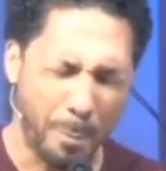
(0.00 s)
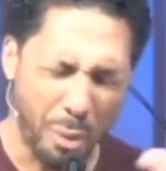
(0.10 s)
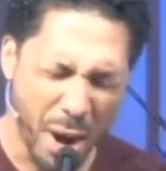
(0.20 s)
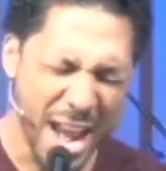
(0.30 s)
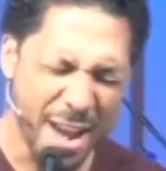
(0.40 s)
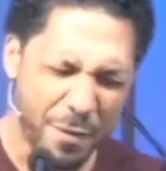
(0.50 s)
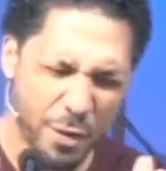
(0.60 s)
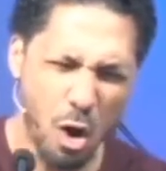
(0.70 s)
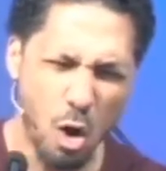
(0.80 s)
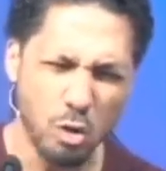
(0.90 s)
praying
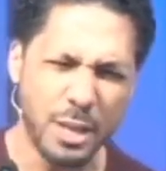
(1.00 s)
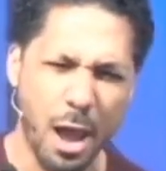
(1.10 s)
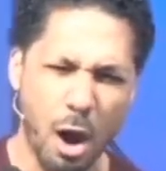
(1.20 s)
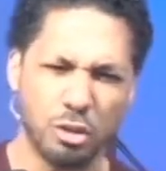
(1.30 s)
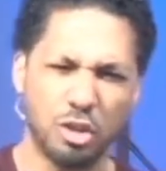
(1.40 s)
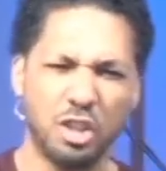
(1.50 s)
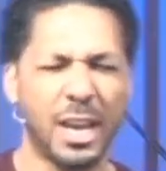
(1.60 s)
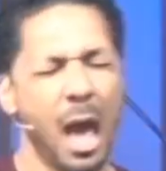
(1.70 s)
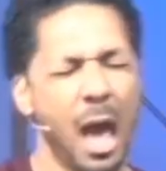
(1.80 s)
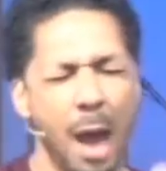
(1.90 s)
for those that are sick,